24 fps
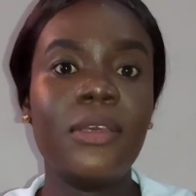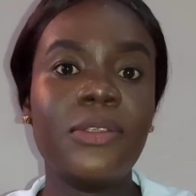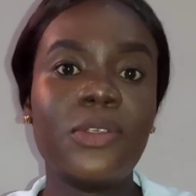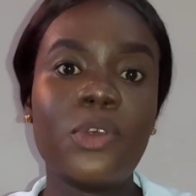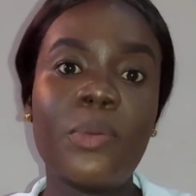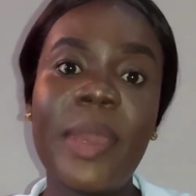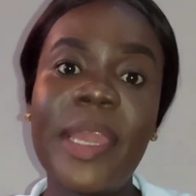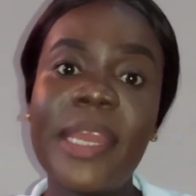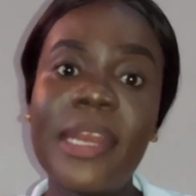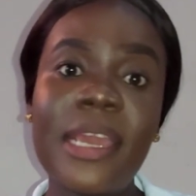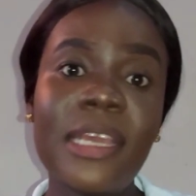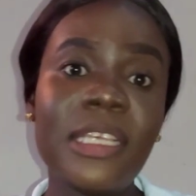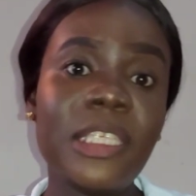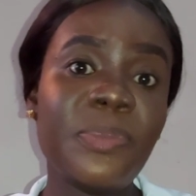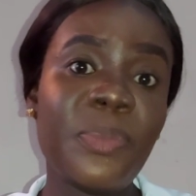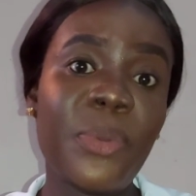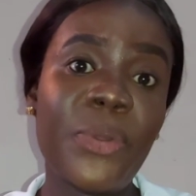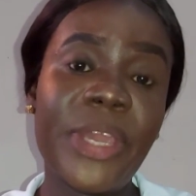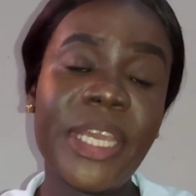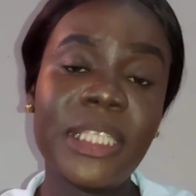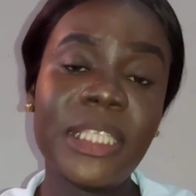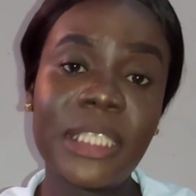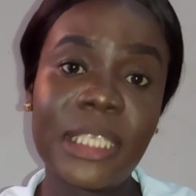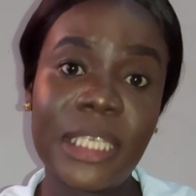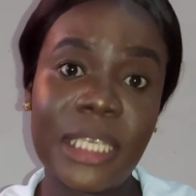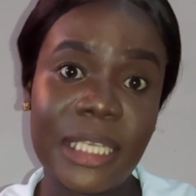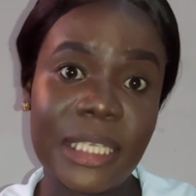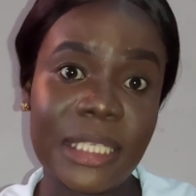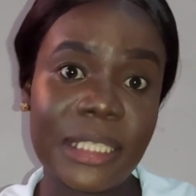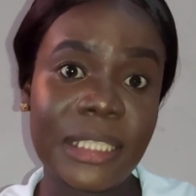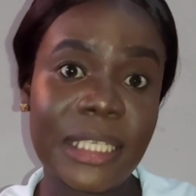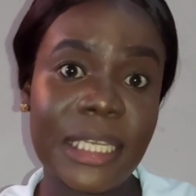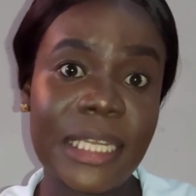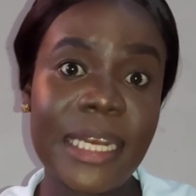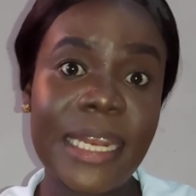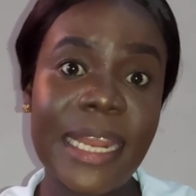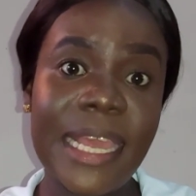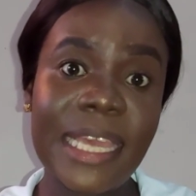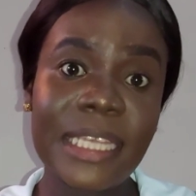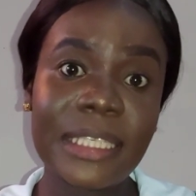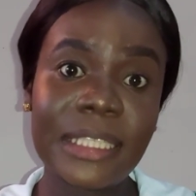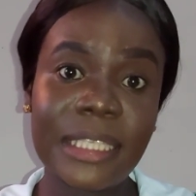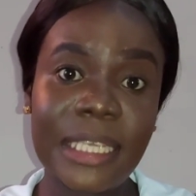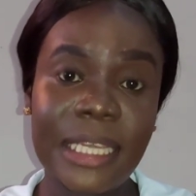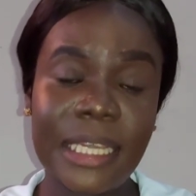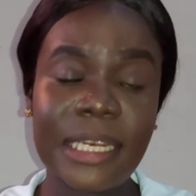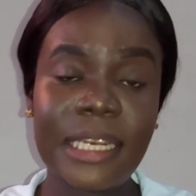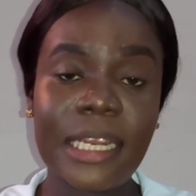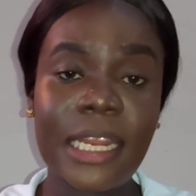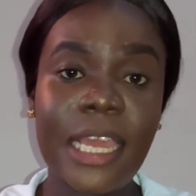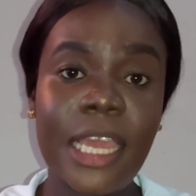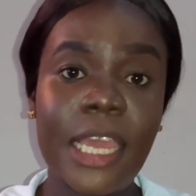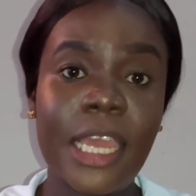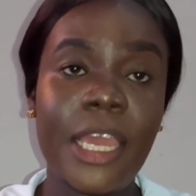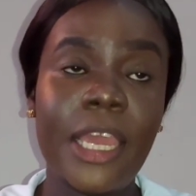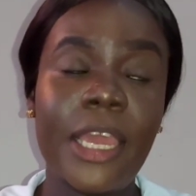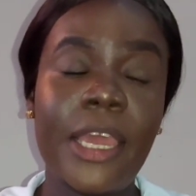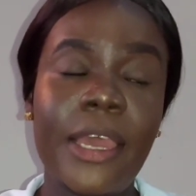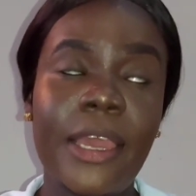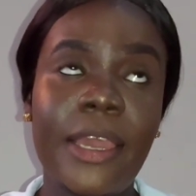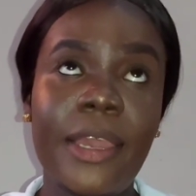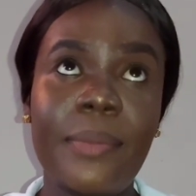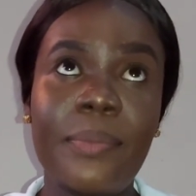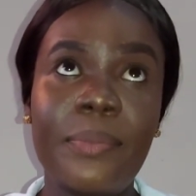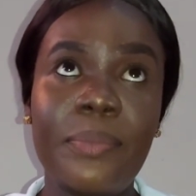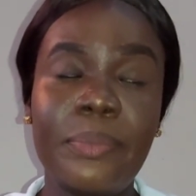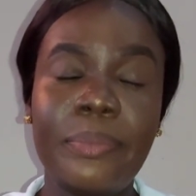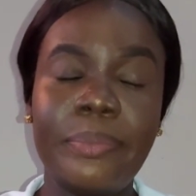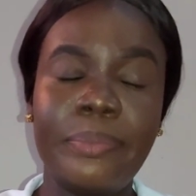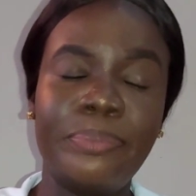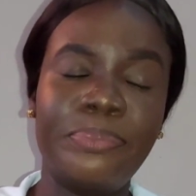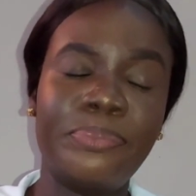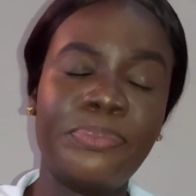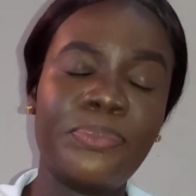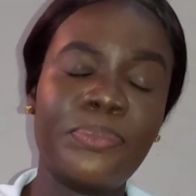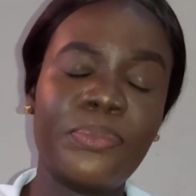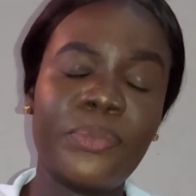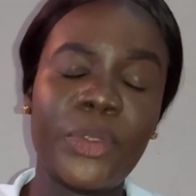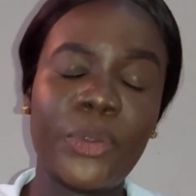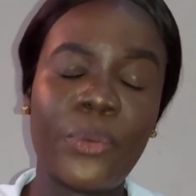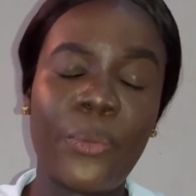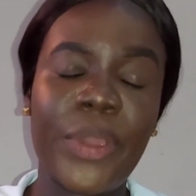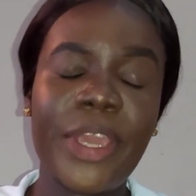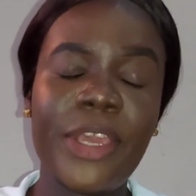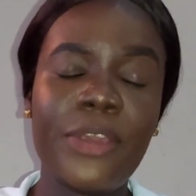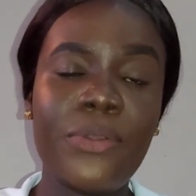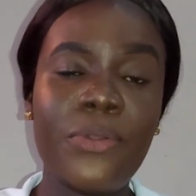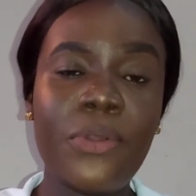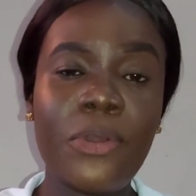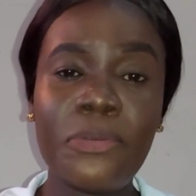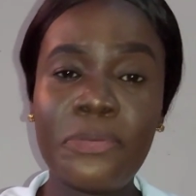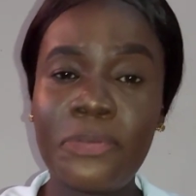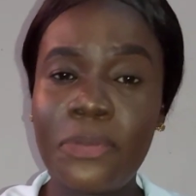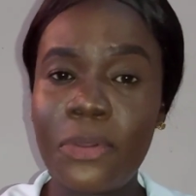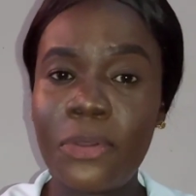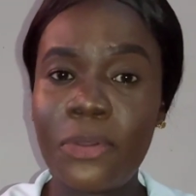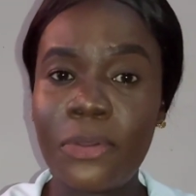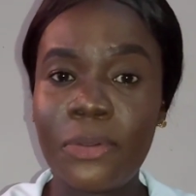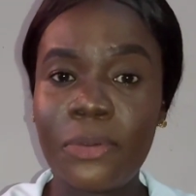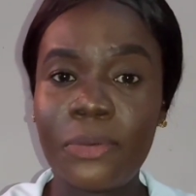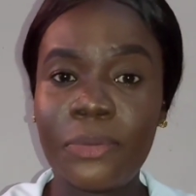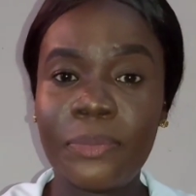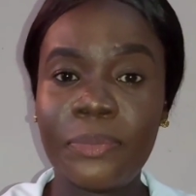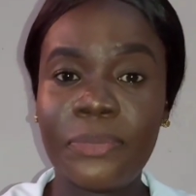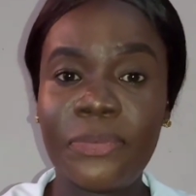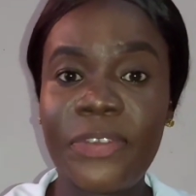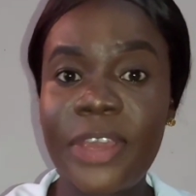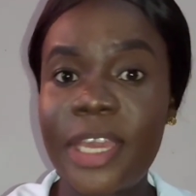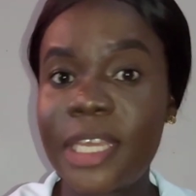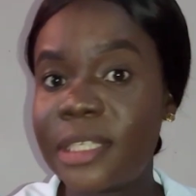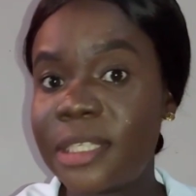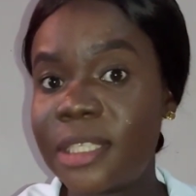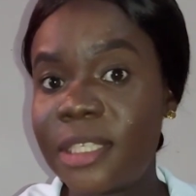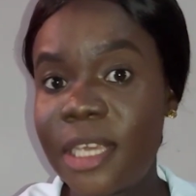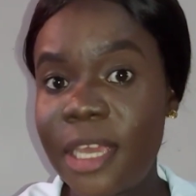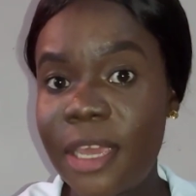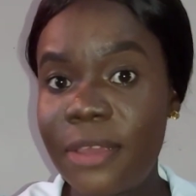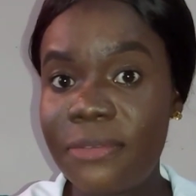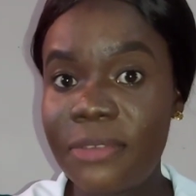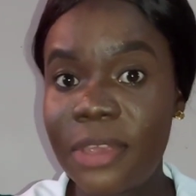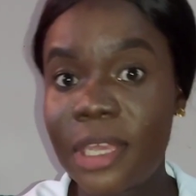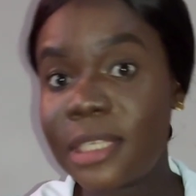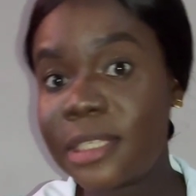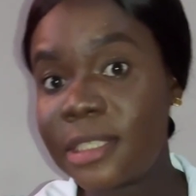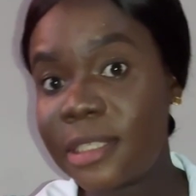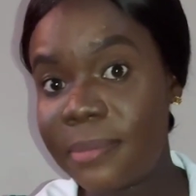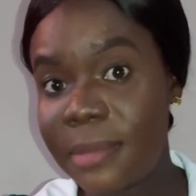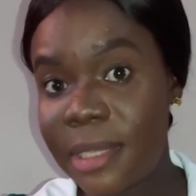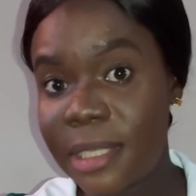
So my next point is in nursing, when you go for first year, first